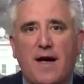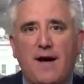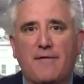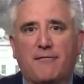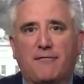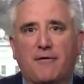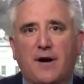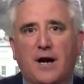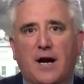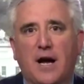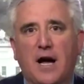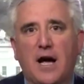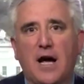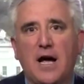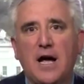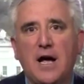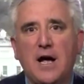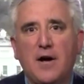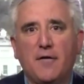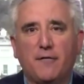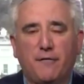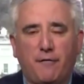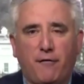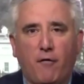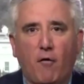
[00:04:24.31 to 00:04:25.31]
Africa
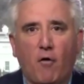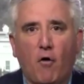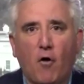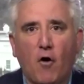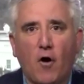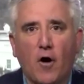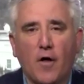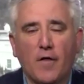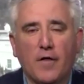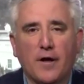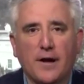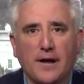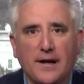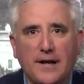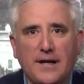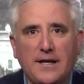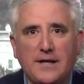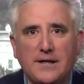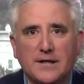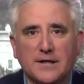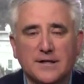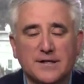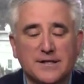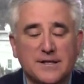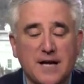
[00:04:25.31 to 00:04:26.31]
for the
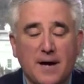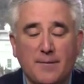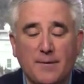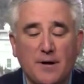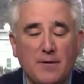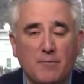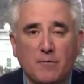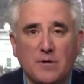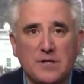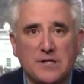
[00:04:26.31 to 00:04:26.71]
Leaders' Summit.